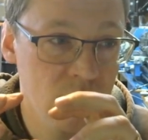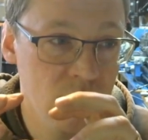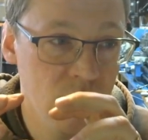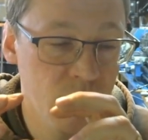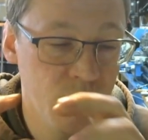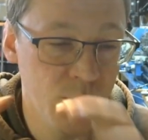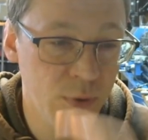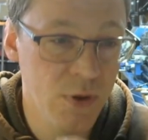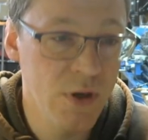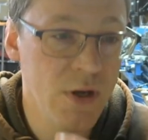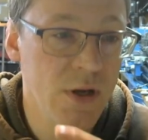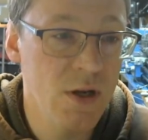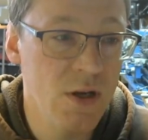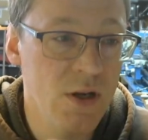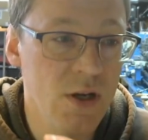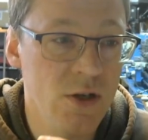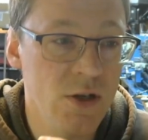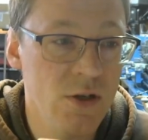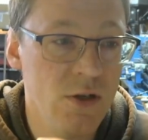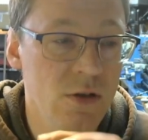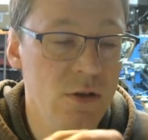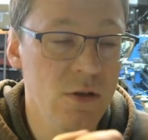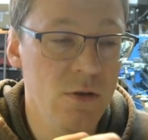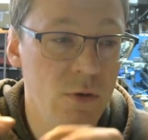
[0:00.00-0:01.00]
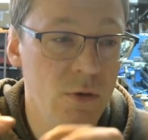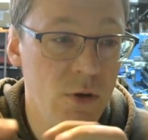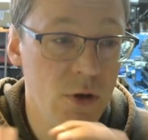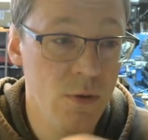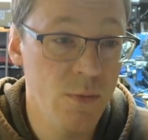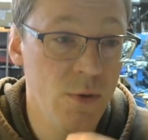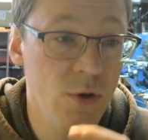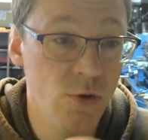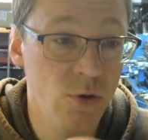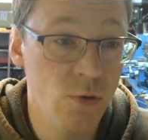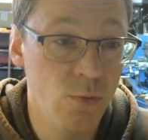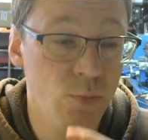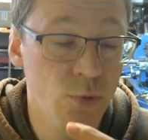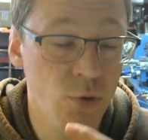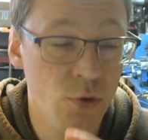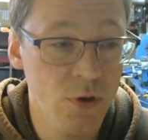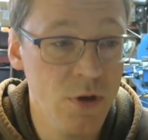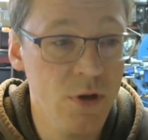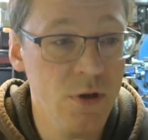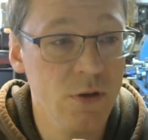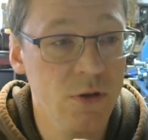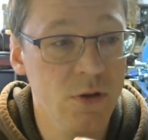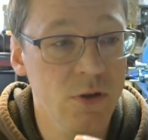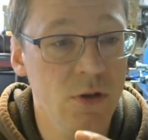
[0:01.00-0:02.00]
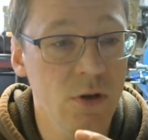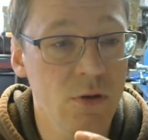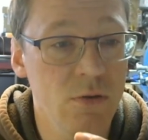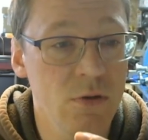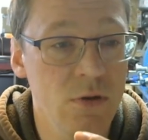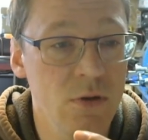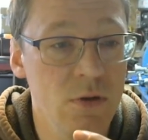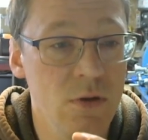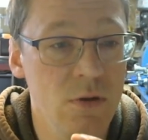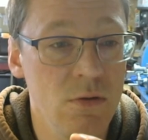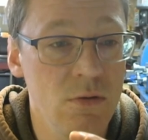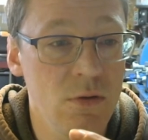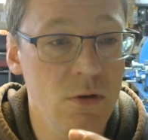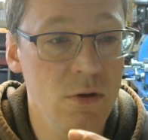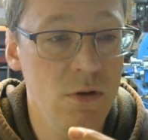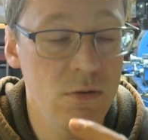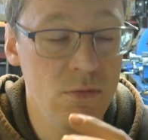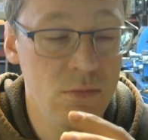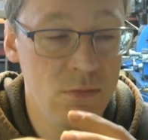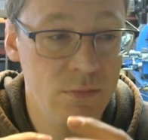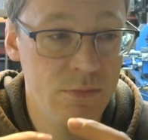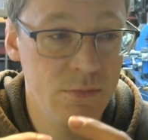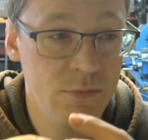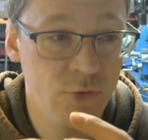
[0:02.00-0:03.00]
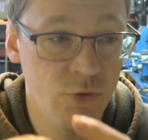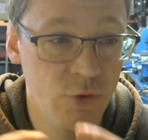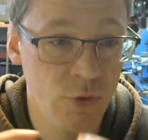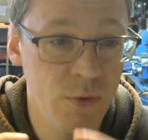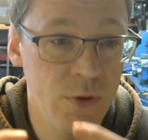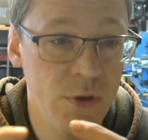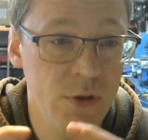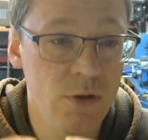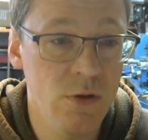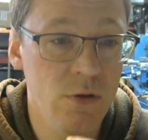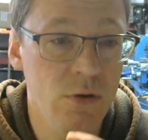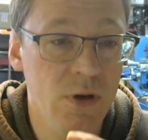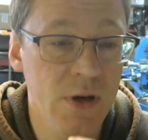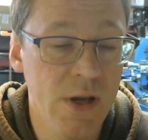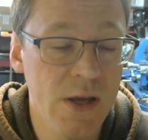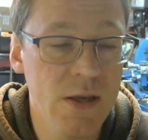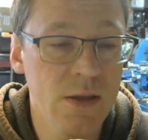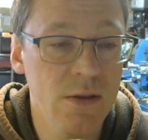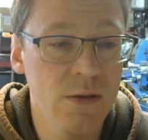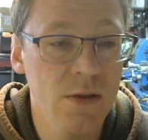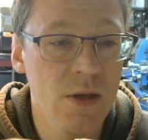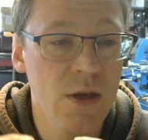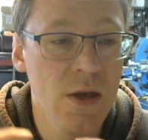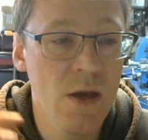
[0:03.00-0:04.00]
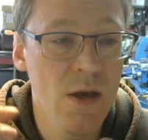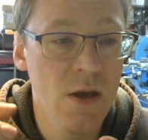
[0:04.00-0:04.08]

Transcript: a brilliant addition to a commercial product so that you could true it to your lathe.